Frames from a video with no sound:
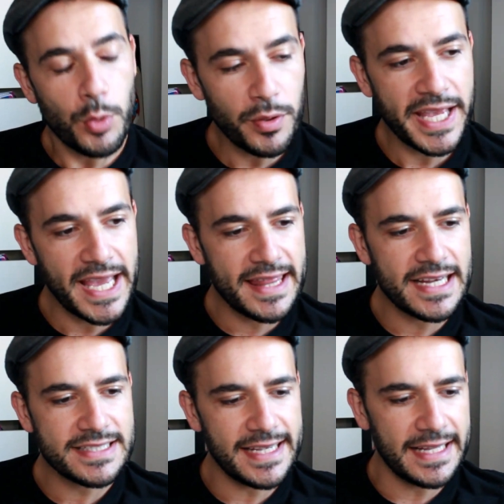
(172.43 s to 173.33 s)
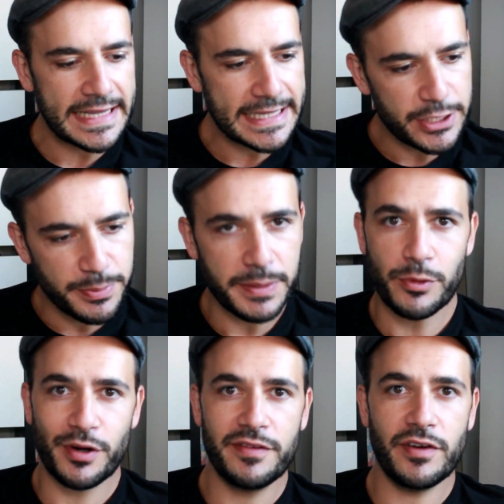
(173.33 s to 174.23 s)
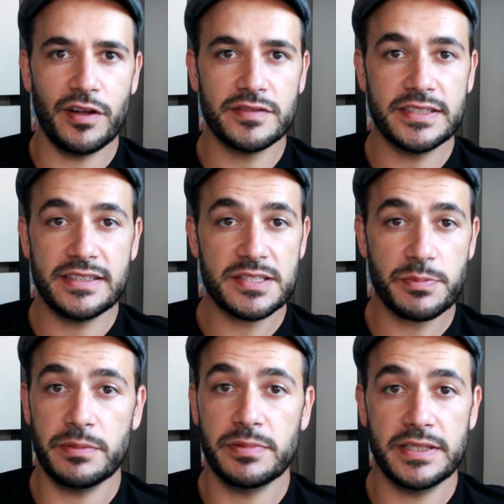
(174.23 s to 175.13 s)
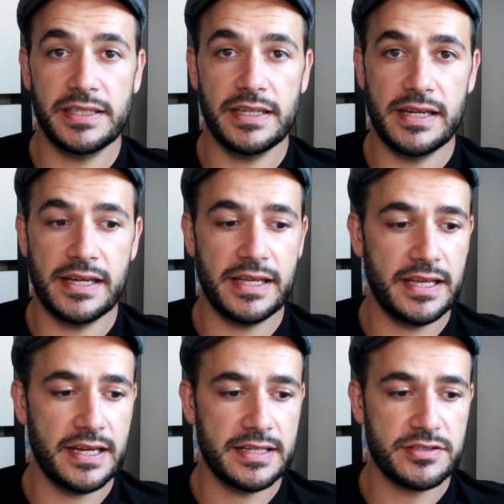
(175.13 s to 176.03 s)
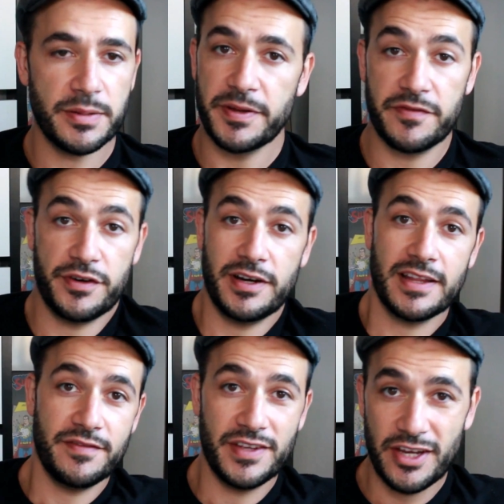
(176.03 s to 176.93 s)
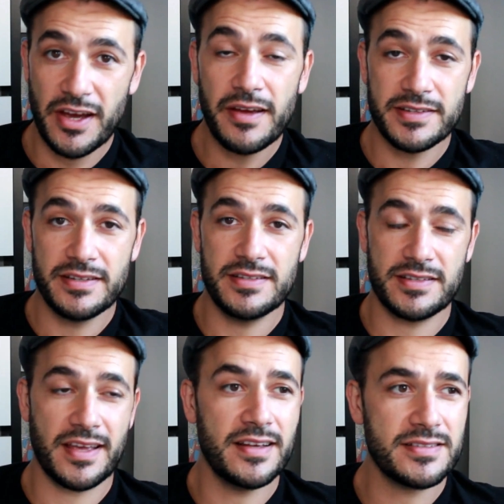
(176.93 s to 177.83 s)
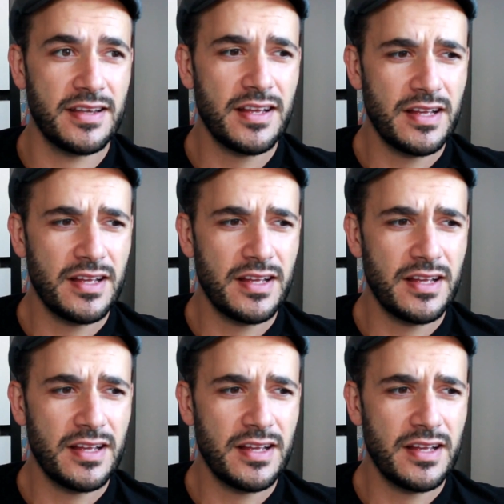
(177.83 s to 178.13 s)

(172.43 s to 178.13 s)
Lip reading: Well, yeah, that's a little bit more involved, and that's probably a topic for another video to discuss.